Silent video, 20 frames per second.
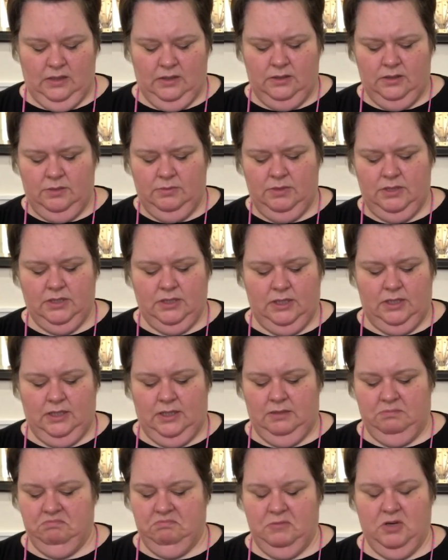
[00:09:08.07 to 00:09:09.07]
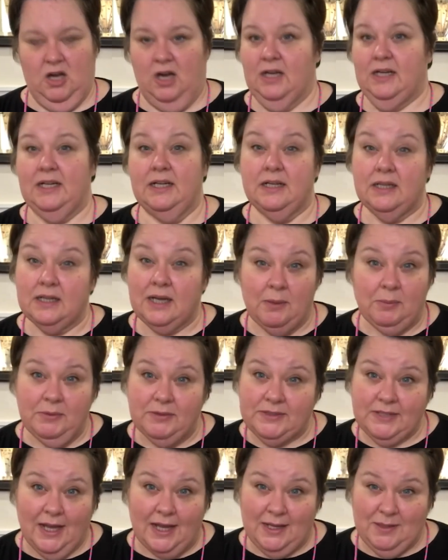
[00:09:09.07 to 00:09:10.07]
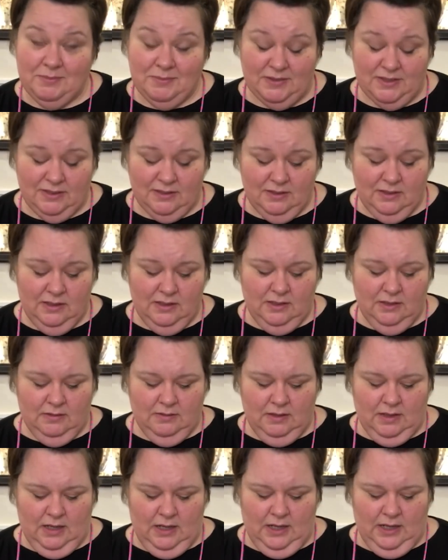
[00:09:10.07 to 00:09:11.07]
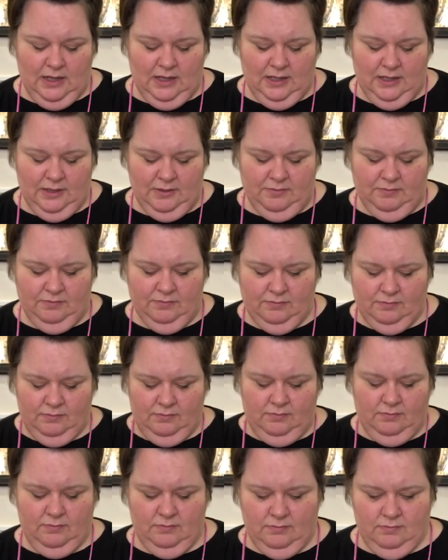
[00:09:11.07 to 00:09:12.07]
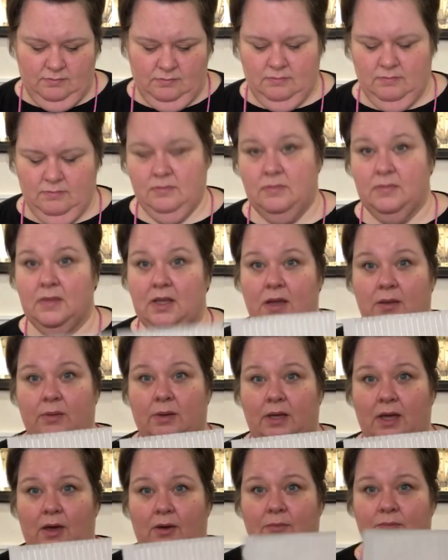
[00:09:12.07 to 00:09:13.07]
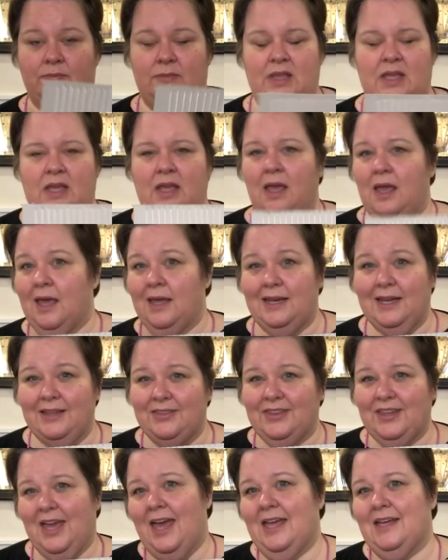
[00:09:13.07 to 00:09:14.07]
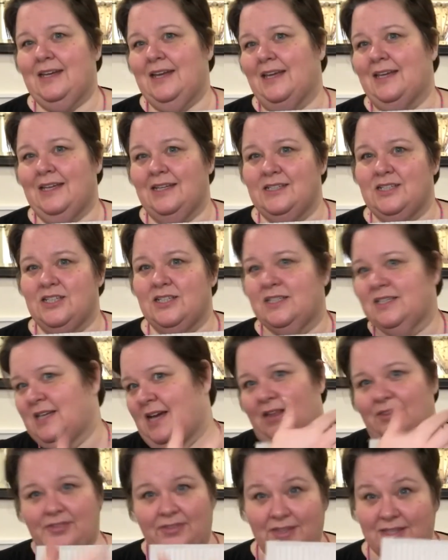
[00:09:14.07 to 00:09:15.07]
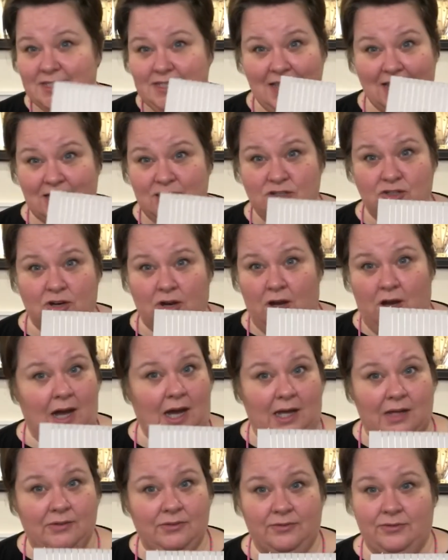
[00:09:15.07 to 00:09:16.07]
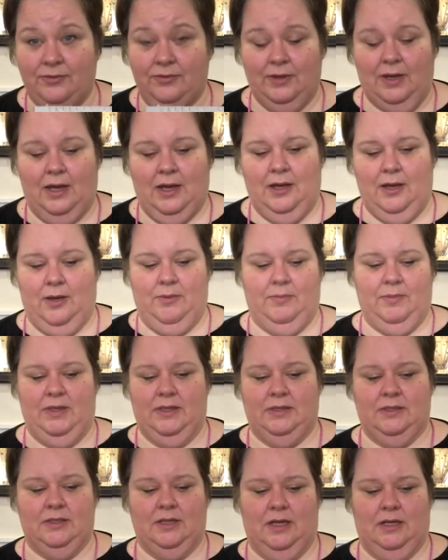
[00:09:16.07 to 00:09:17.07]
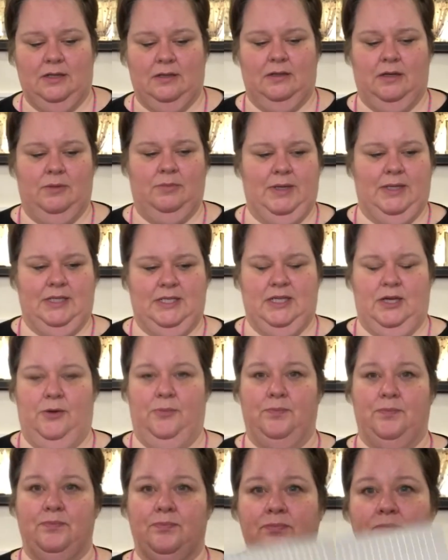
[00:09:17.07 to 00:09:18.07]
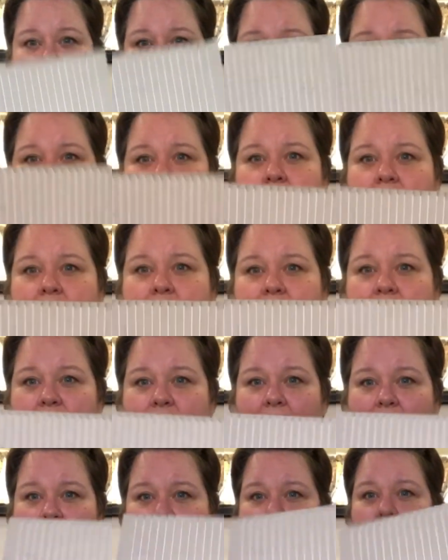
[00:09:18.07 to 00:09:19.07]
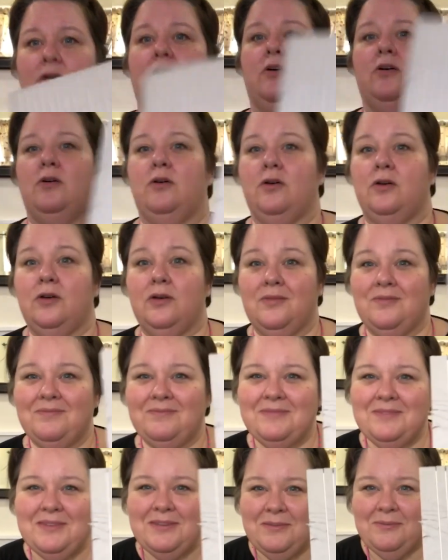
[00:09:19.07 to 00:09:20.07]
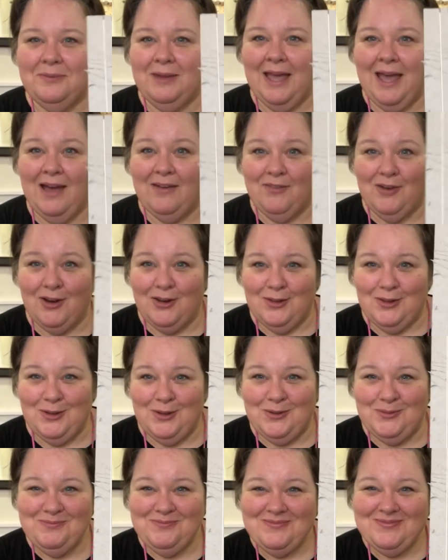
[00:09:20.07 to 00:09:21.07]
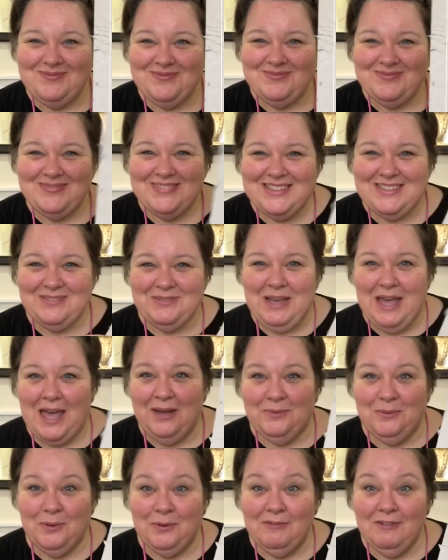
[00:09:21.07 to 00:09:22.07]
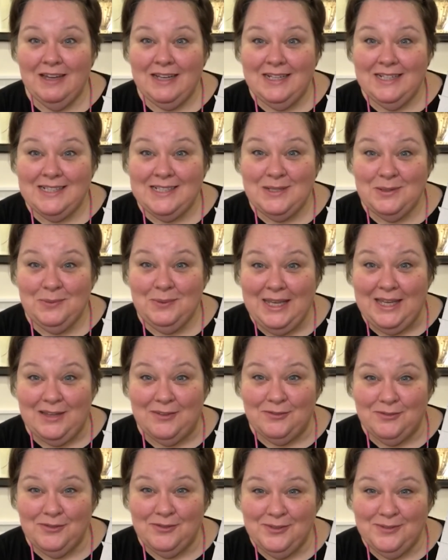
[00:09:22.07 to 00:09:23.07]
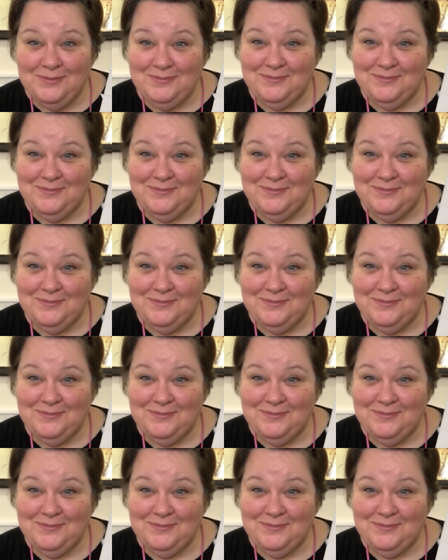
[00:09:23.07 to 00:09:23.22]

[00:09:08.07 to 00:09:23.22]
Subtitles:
So I'm just going to knot it a couple times. There we go. And at the end, I can just cut this extra off. It's not a big deal. So now we have our loom and we're ready to weave.